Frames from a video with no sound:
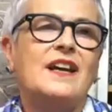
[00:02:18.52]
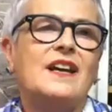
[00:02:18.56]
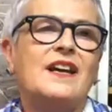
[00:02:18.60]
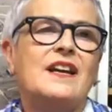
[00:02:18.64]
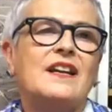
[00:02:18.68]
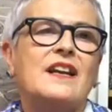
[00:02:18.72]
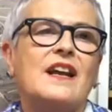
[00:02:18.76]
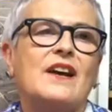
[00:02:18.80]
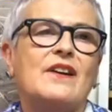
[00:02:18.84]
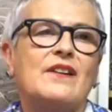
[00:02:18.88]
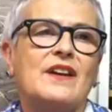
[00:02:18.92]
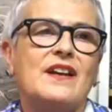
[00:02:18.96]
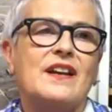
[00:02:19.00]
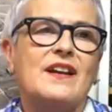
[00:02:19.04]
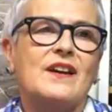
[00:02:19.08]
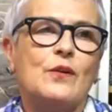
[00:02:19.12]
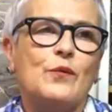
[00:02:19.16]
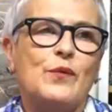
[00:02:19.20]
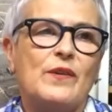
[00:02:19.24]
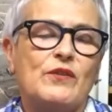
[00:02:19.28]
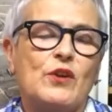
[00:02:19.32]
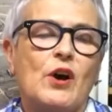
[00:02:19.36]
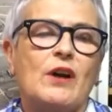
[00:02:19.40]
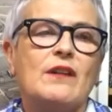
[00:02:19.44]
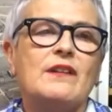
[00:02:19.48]
Now,
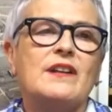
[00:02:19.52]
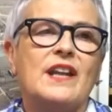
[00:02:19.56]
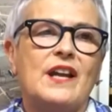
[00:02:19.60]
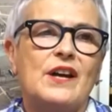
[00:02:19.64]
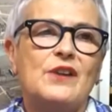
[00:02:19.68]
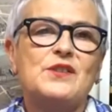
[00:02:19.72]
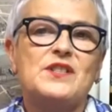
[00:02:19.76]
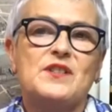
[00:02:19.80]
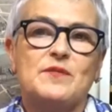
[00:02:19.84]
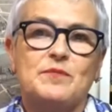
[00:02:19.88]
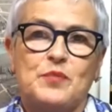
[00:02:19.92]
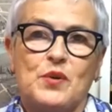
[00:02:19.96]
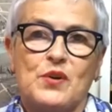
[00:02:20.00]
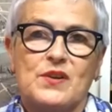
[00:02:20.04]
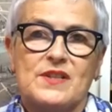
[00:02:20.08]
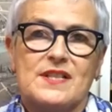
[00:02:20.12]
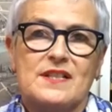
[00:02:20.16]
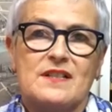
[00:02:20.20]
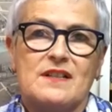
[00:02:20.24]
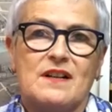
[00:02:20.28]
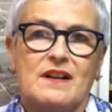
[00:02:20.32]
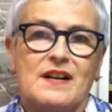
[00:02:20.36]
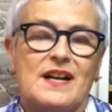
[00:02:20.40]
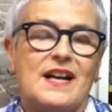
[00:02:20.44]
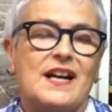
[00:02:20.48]
we've got loads of books
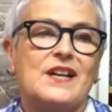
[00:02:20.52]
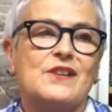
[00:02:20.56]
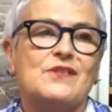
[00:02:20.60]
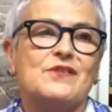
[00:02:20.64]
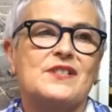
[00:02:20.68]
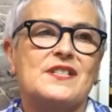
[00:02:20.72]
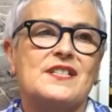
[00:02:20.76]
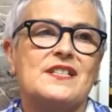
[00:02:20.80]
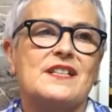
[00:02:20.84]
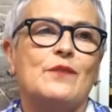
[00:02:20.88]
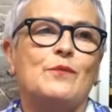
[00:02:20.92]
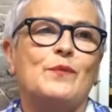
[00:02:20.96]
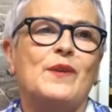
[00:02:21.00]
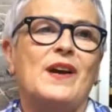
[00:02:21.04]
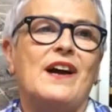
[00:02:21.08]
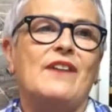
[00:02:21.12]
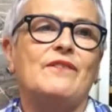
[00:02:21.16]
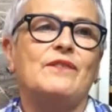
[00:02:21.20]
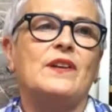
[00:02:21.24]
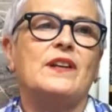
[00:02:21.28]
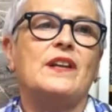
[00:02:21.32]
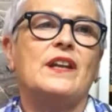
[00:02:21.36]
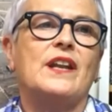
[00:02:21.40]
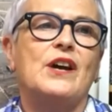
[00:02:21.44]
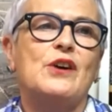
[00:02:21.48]
in our house and we
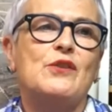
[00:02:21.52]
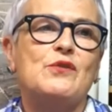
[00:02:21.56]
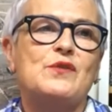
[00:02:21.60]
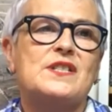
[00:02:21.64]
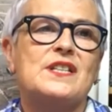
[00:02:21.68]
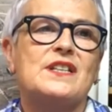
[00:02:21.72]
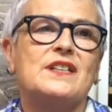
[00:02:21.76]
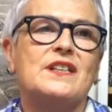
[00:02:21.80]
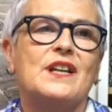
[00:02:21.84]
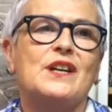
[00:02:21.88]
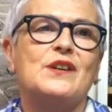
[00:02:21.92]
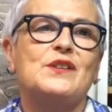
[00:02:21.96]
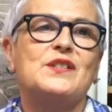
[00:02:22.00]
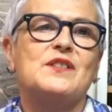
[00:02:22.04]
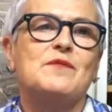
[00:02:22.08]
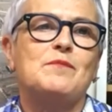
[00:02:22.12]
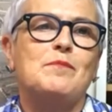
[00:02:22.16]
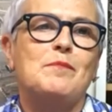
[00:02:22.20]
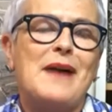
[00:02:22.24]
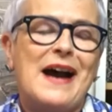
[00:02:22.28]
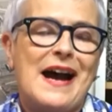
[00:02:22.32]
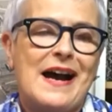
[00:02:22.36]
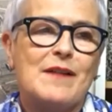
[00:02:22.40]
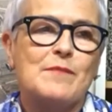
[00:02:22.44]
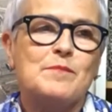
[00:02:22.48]
have loads and loads of
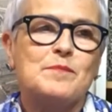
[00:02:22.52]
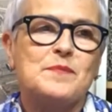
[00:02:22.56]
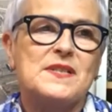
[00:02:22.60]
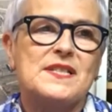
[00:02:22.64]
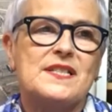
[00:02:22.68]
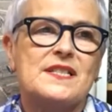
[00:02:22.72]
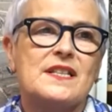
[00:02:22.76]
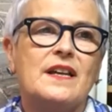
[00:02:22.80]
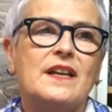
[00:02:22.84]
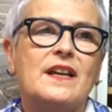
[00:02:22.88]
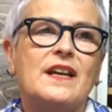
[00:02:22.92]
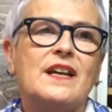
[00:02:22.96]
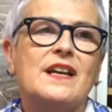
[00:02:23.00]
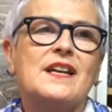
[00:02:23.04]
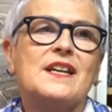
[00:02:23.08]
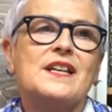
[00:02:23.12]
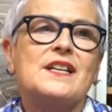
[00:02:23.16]
maps.